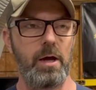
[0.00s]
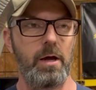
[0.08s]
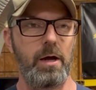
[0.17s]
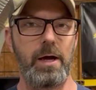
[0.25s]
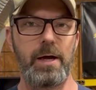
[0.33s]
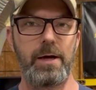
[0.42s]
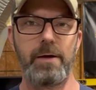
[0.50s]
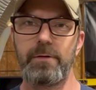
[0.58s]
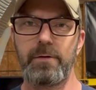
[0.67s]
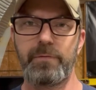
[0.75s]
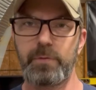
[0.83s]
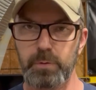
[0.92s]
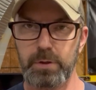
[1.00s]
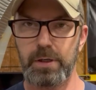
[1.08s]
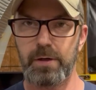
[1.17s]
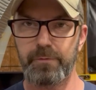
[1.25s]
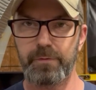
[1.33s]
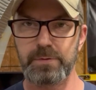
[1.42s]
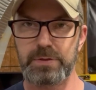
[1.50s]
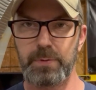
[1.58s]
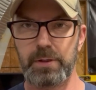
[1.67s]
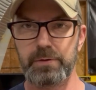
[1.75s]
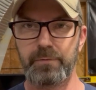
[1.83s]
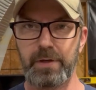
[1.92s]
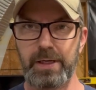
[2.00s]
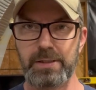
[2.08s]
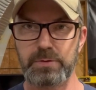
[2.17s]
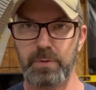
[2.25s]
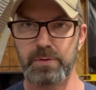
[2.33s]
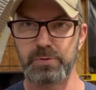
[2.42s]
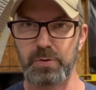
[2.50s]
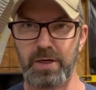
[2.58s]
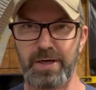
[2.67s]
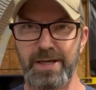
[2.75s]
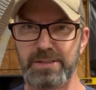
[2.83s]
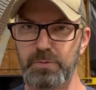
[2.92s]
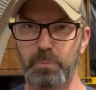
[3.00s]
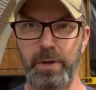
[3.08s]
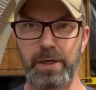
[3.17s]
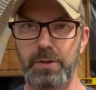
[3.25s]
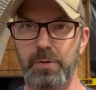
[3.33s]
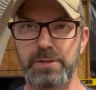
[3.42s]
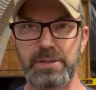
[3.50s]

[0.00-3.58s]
If you recall from some older videos when it was running, it had some weird noise.